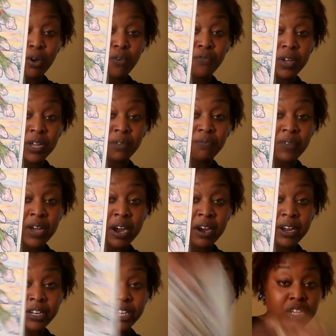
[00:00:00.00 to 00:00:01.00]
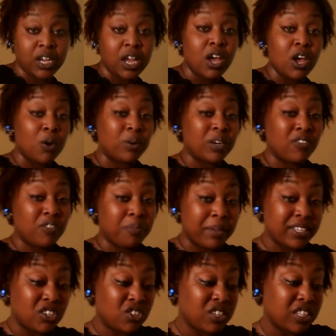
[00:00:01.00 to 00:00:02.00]
old fucking fire energy. Whatever
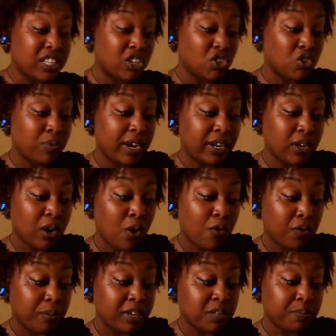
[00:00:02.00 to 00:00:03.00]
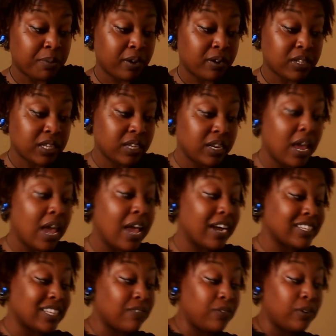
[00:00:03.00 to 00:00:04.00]
messages that you're waiting on from this person,
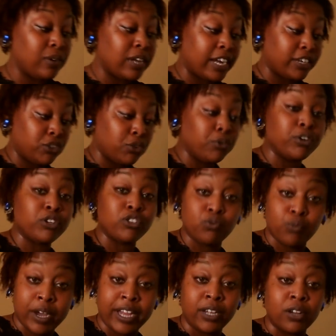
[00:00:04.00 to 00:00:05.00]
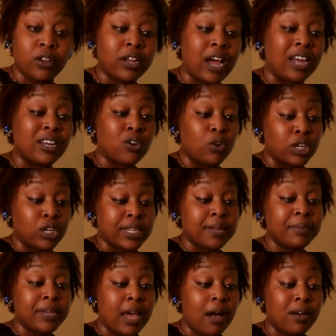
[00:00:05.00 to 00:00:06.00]
because I feel like Taurus waiting. I know
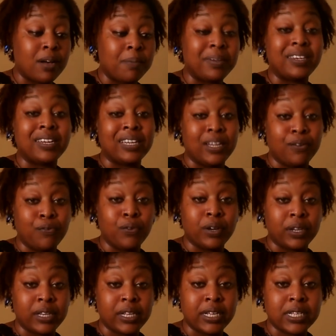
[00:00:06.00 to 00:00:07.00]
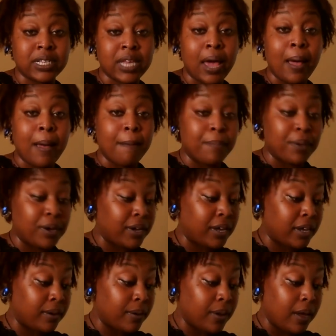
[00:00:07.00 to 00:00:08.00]
some of y'all could be delivering this,
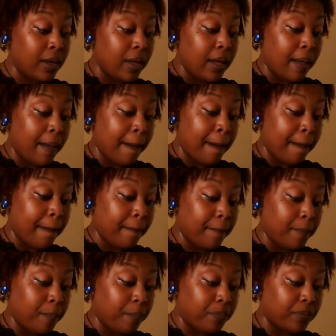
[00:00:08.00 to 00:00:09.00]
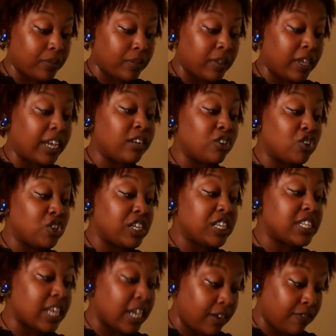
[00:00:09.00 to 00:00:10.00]
but um, the energy
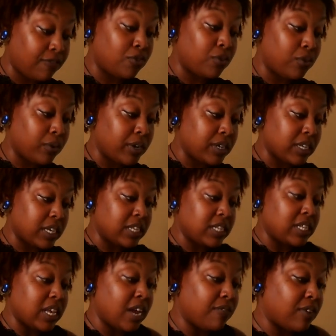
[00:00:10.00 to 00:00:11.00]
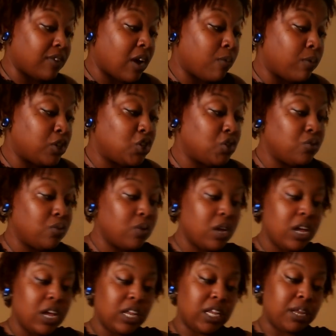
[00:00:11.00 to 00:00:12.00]
safe, Taurus. It's safe. Now, what you,
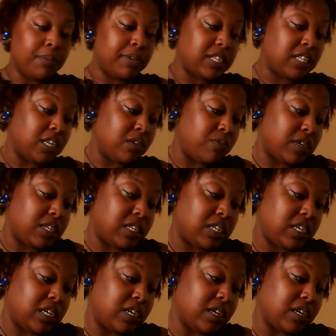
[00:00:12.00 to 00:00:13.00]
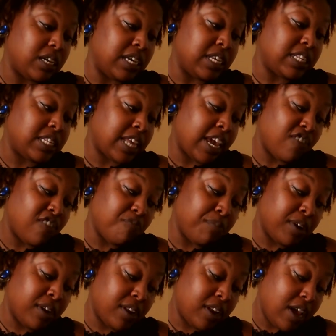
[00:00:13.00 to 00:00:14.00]
let me see what's, safe. it's safe,
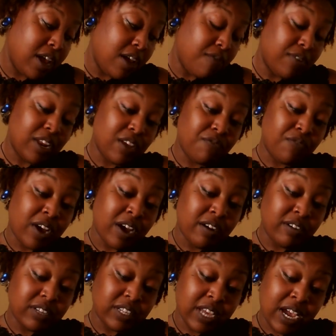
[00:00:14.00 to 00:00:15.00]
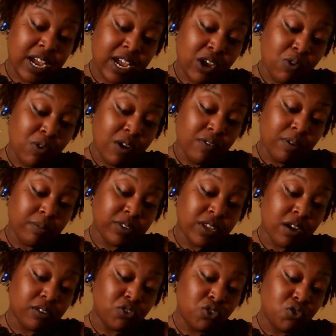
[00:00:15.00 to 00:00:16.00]
but for that fire sign, who I'm
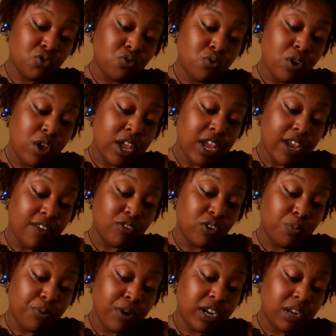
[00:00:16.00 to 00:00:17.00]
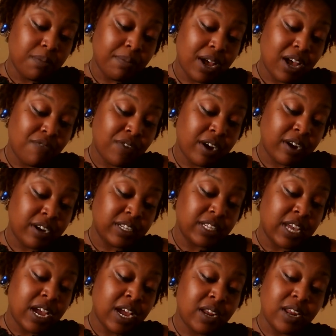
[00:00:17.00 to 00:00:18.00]
talking to, if you think about fire
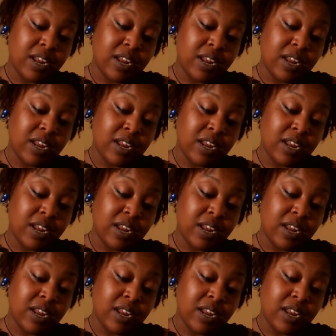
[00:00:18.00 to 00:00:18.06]
sign,